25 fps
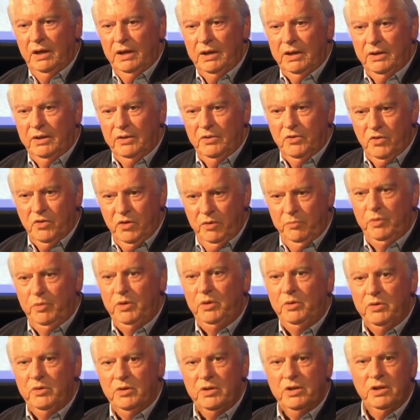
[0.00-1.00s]

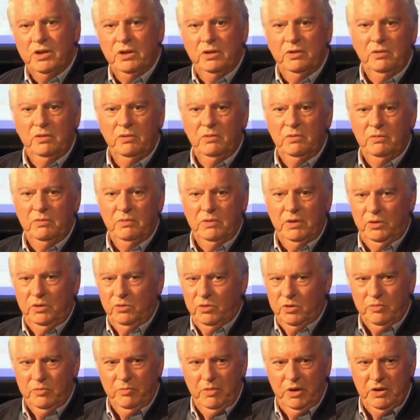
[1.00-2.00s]
contribute to the
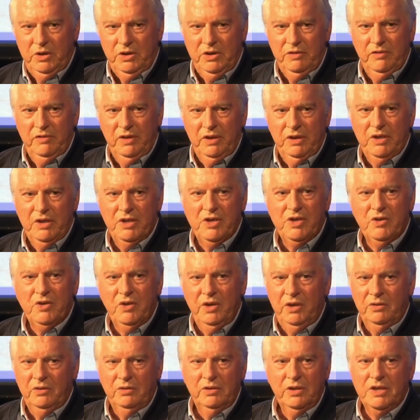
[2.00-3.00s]
automotive
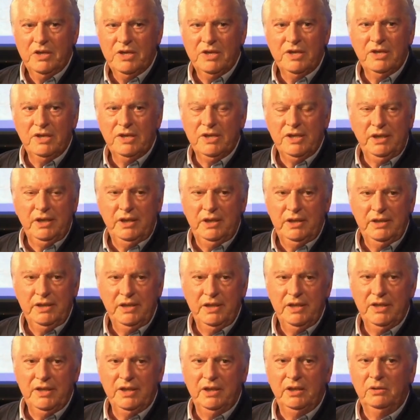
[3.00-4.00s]
industry or to society
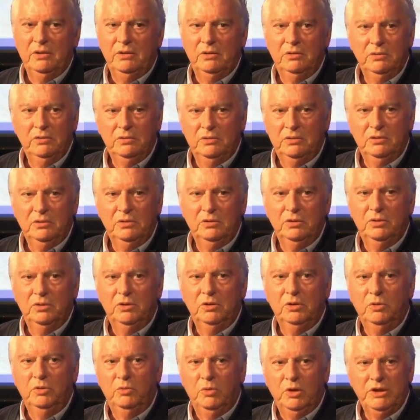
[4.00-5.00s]
as a whole or, or,
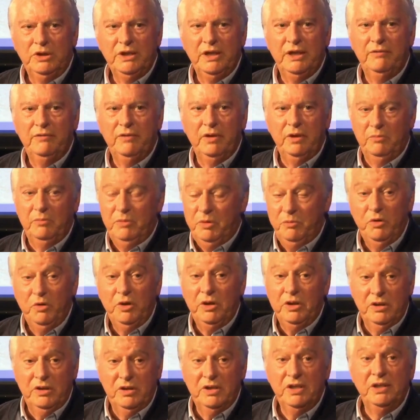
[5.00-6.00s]
or, whatever. I mean, we
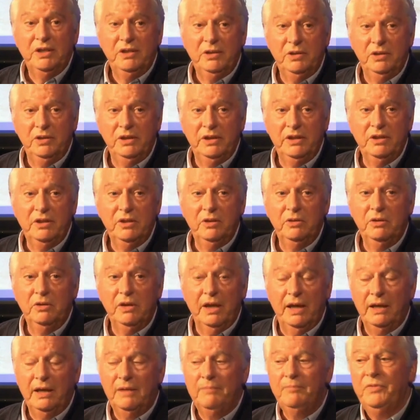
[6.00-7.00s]
continually do
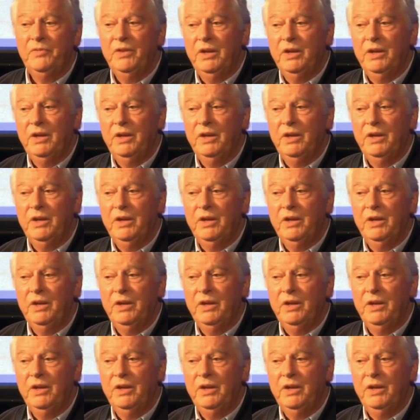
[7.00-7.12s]
that.